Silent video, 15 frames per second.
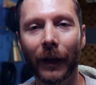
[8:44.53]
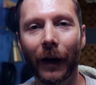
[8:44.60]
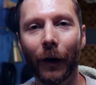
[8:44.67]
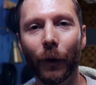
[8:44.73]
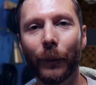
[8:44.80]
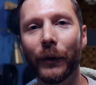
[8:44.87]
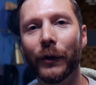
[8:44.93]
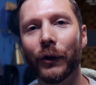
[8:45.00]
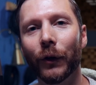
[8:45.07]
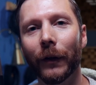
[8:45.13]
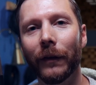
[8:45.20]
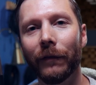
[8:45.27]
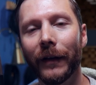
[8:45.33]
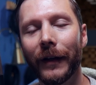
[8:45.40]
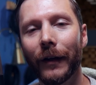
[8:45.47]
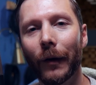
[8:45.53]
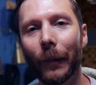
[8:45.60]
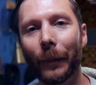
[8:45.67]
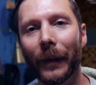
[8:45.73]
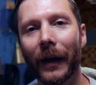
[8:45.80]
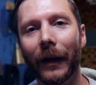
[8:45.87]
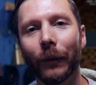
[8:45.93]
I hope you enjoyed the video,
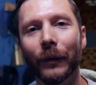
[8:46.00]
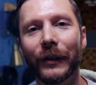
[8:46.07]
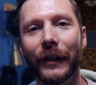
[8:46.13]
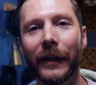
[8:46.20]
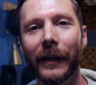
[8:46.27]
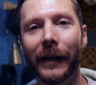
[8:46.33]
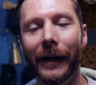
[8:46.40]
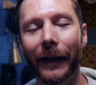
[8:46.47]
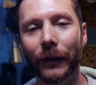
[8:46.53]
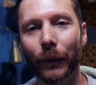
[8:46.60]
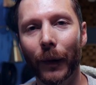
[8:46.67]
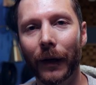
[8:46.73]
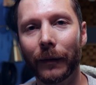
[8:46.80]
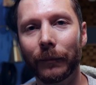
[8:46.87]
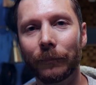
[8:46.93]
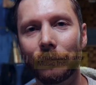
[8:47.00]
and we'll see you in the next one.